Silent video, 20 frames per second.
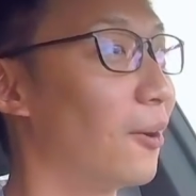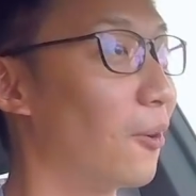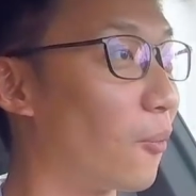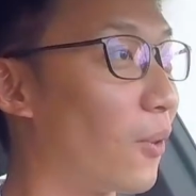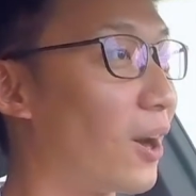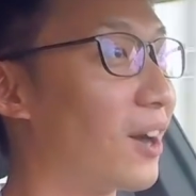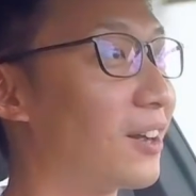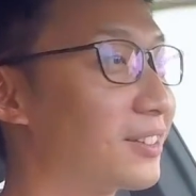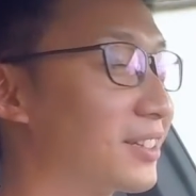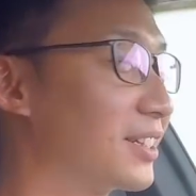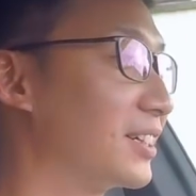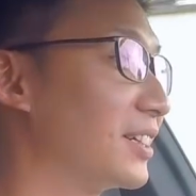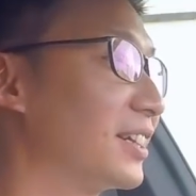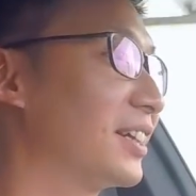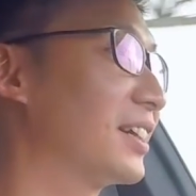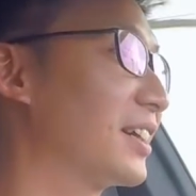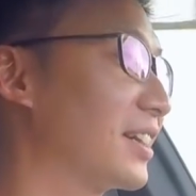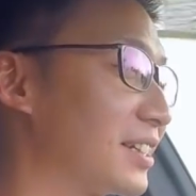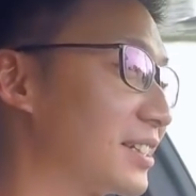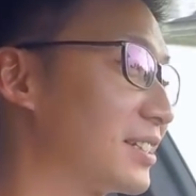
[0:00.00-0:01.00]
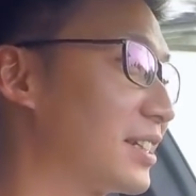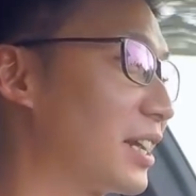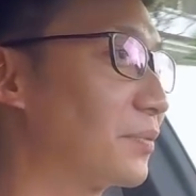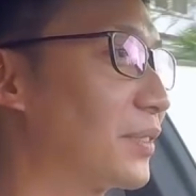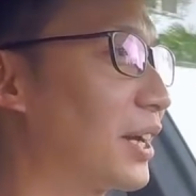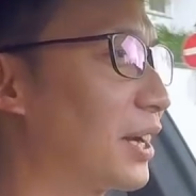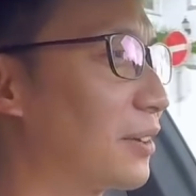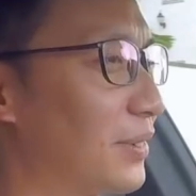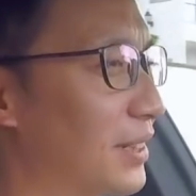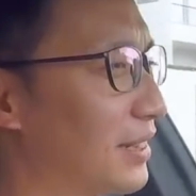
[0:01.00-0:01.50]
while turning at the same
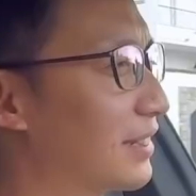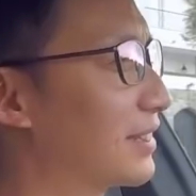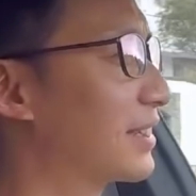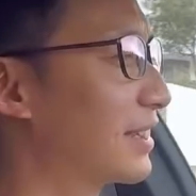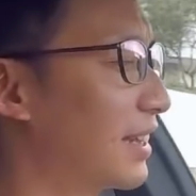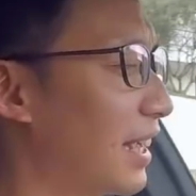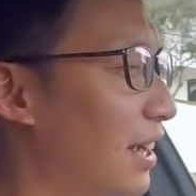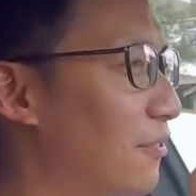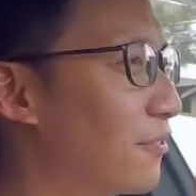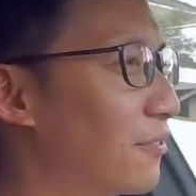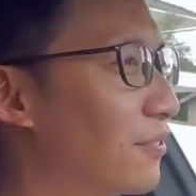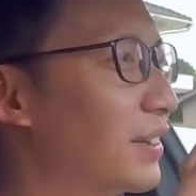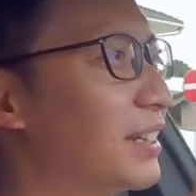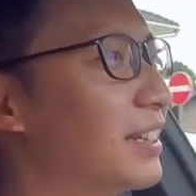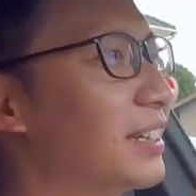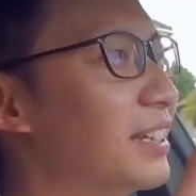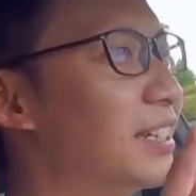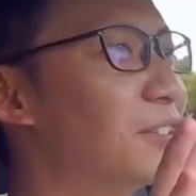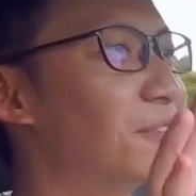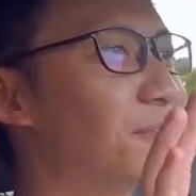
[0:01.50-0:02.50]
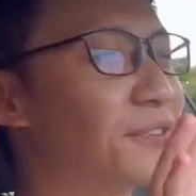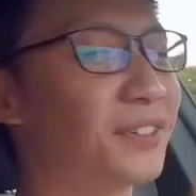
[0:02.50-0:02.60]
time, it definitely